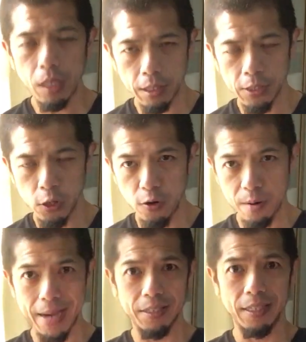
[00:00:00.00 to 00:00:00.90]
so what
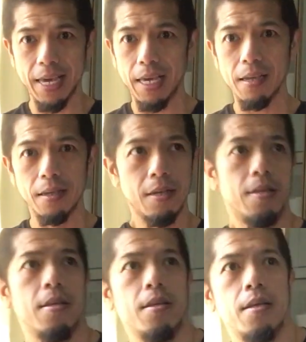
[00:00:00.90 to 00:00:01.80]
am i saying
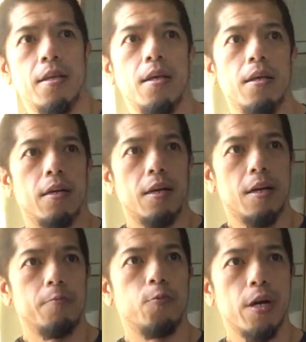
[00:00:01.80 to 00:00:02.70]

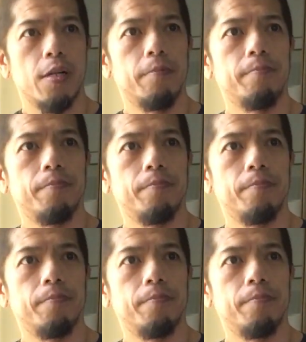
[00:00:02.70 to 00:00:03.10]
um, well